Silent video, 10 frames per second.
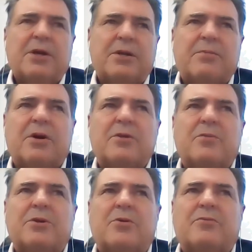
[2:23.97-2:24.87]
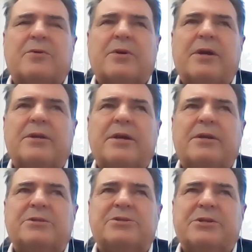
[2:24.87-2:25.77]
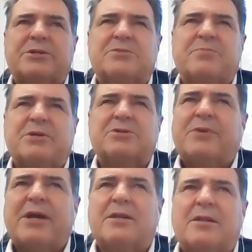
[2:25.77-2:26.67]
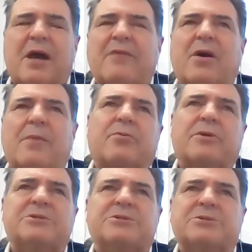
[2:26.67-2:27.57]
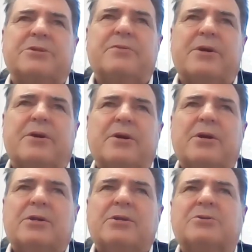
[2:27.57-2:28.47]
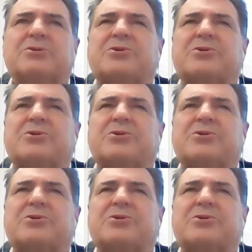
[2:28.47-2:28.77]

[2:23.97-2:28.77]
Naman went over and had a chance because we had live operations in there to